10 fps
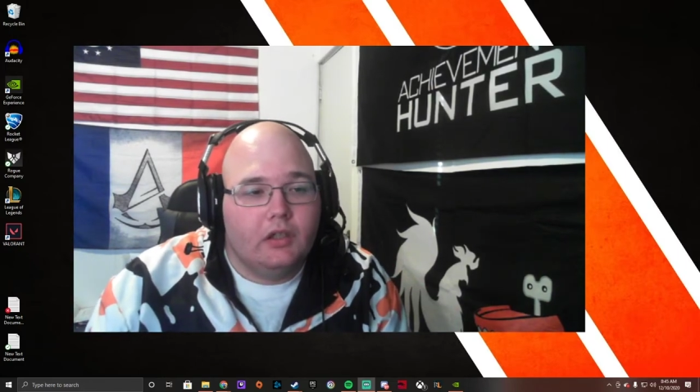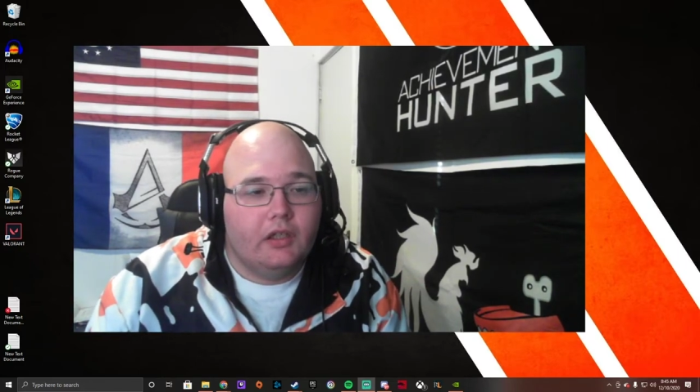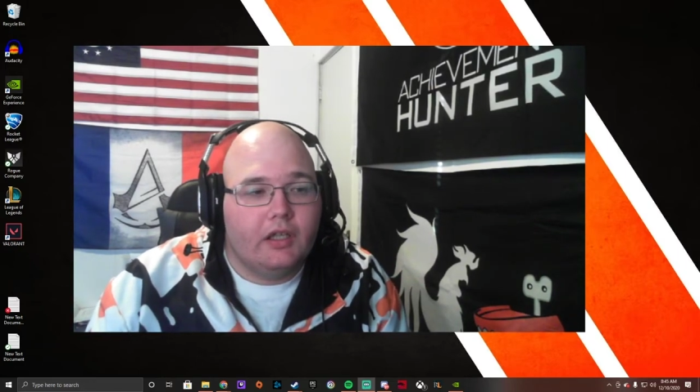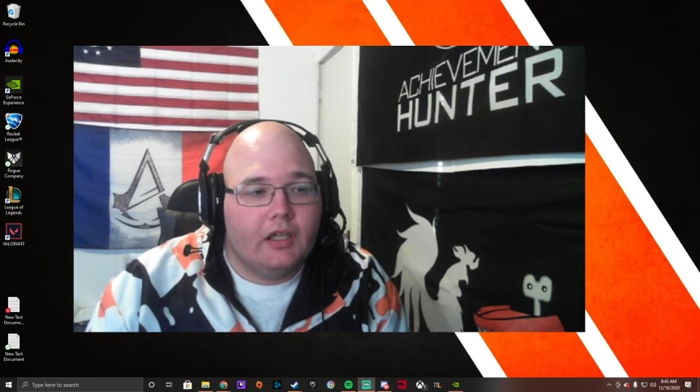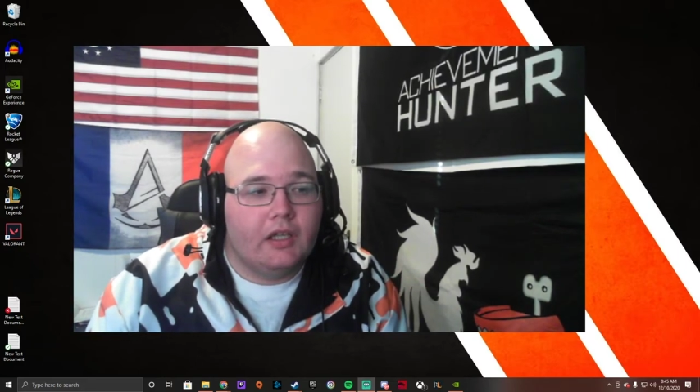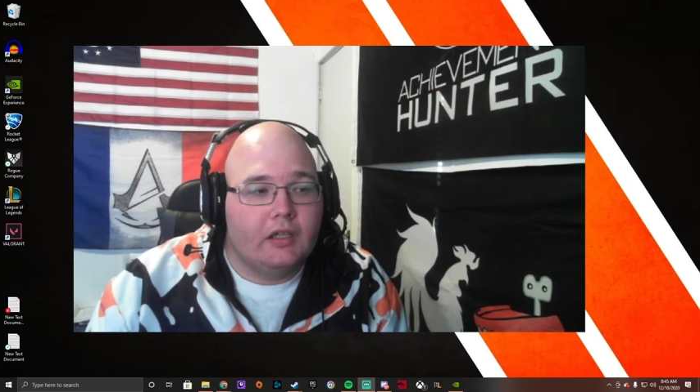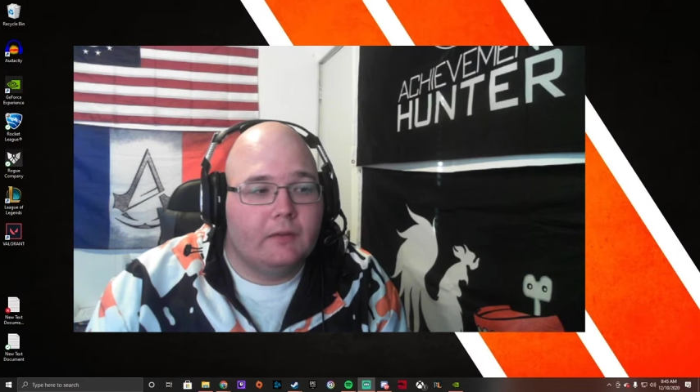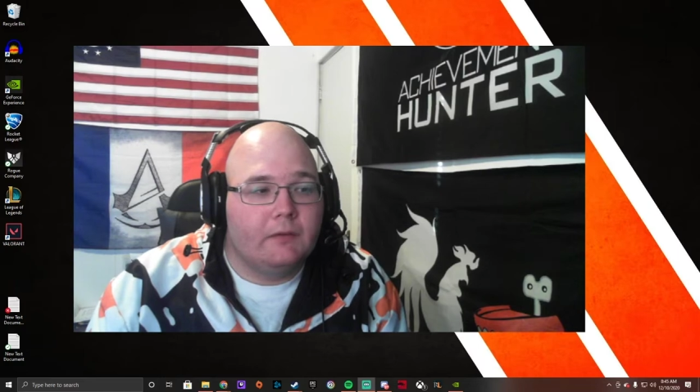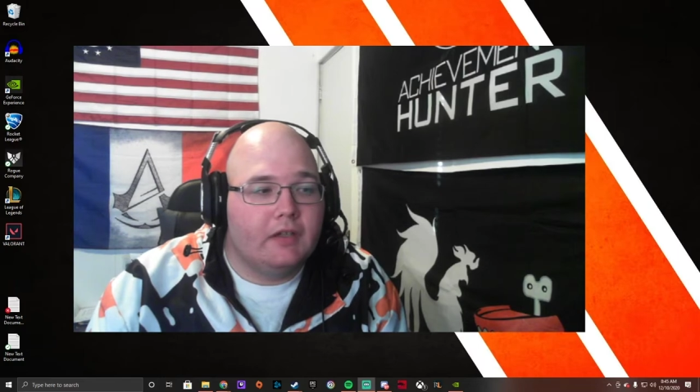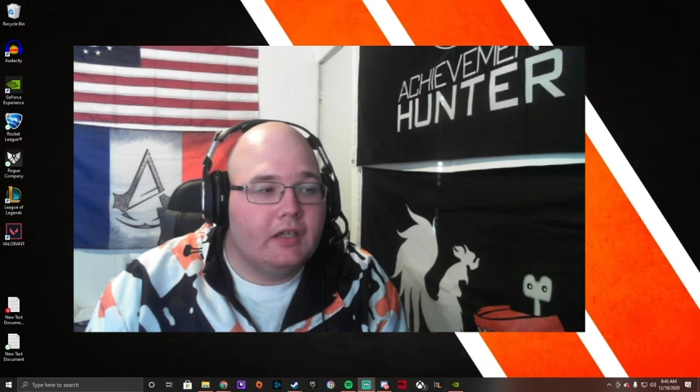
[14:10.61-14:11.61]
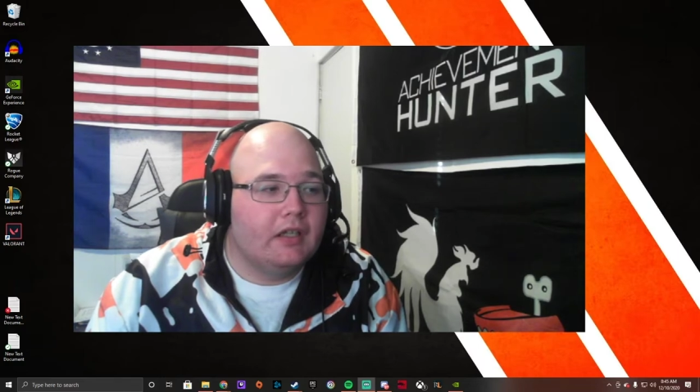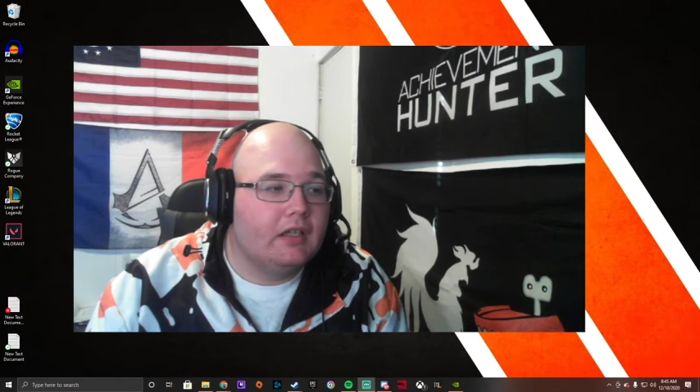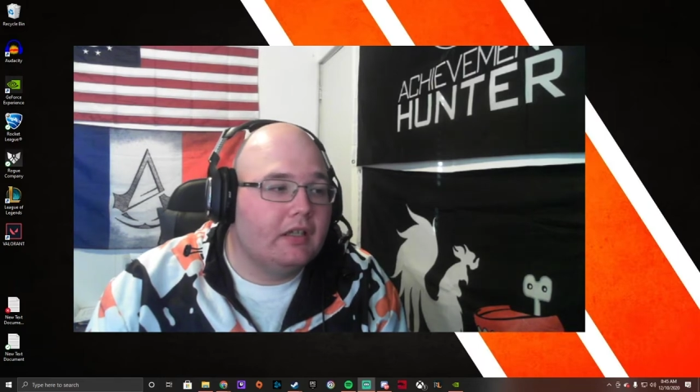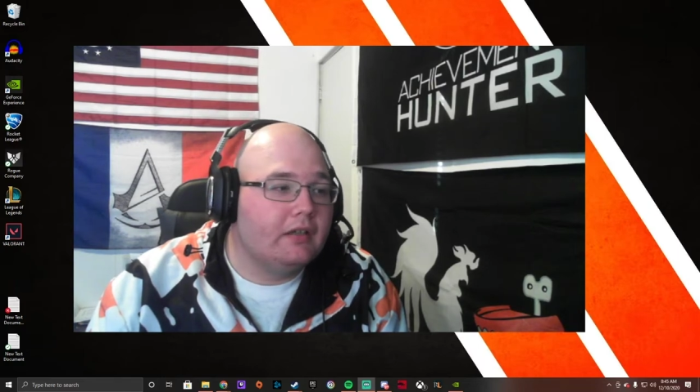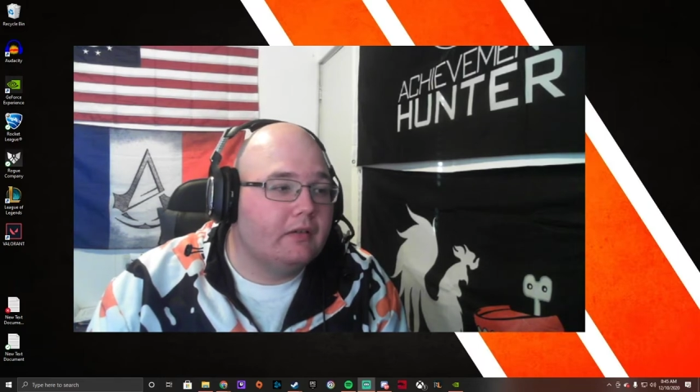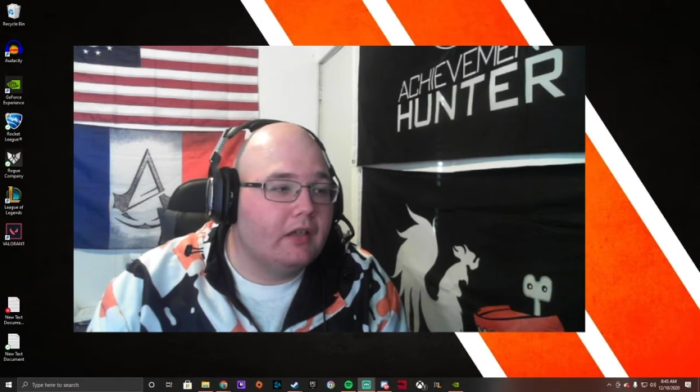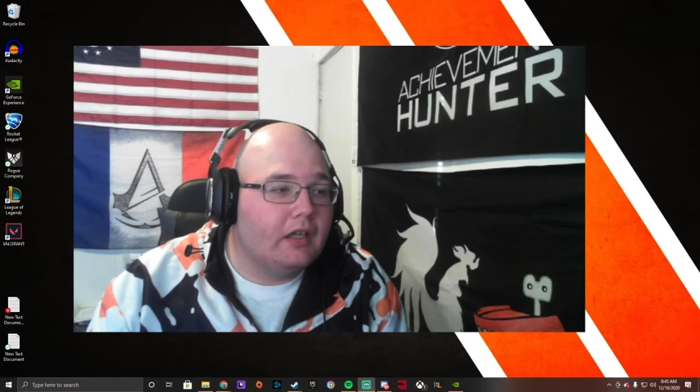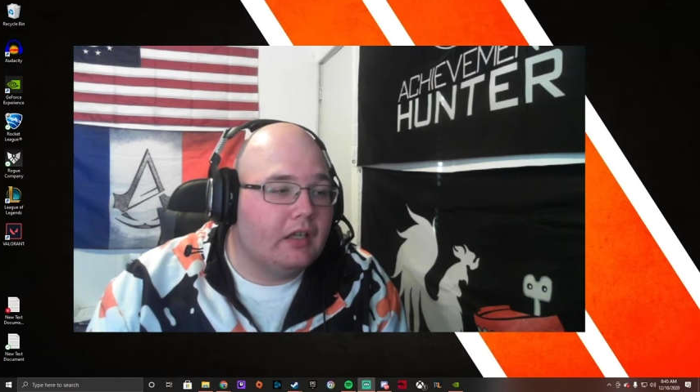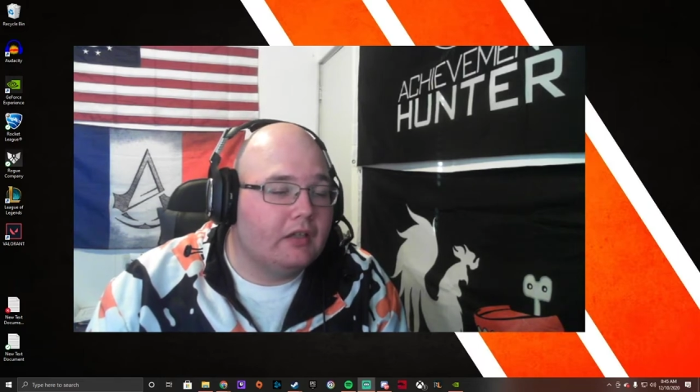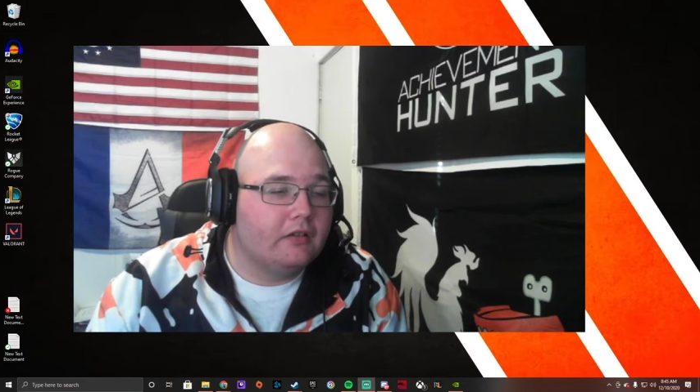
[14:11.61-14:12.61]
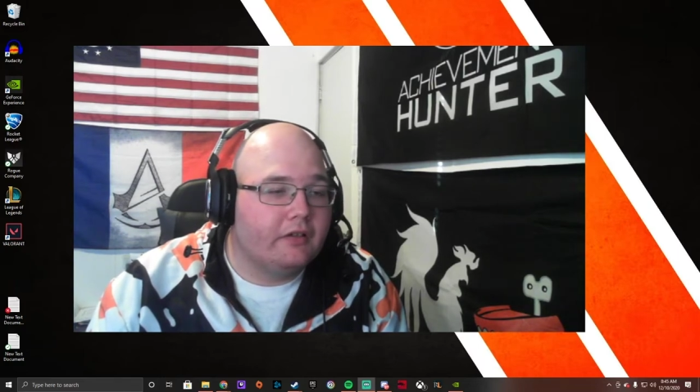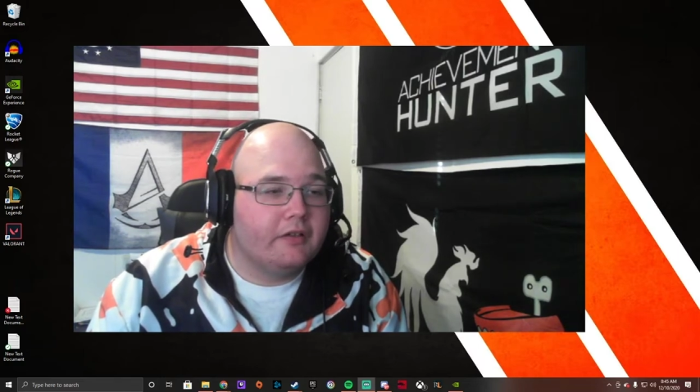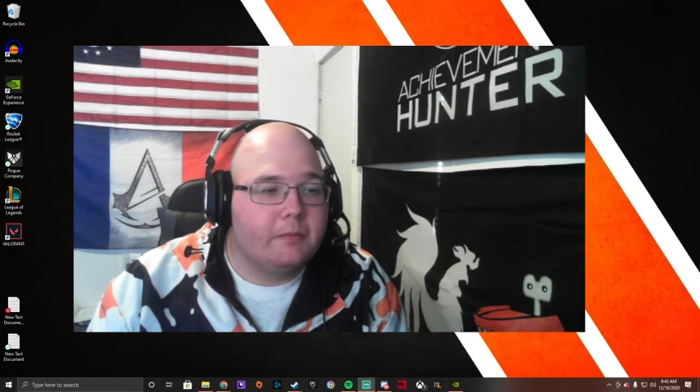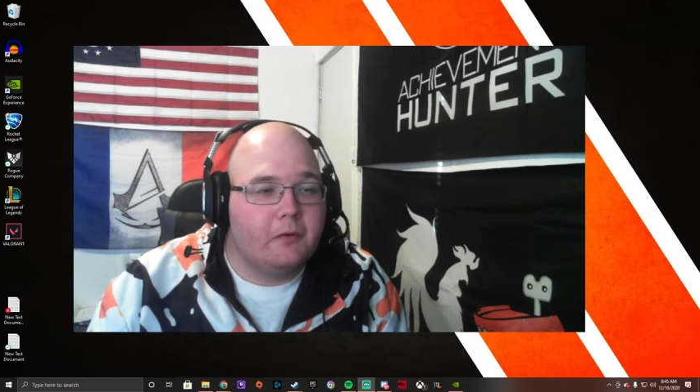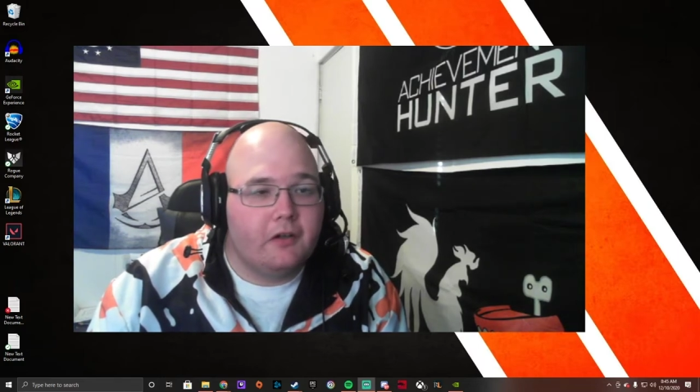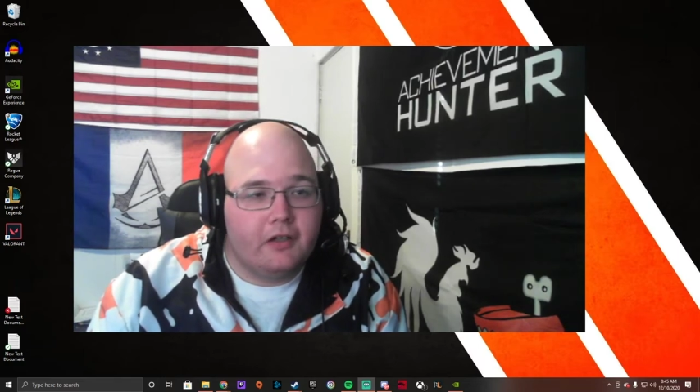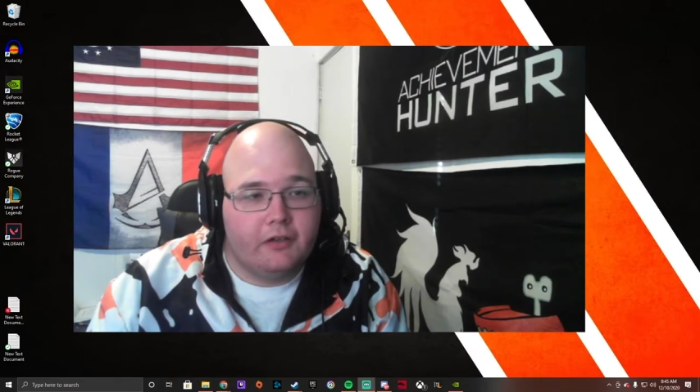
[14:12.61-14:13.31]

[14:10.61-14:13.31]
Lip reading: And if you did get it and you're disappointed,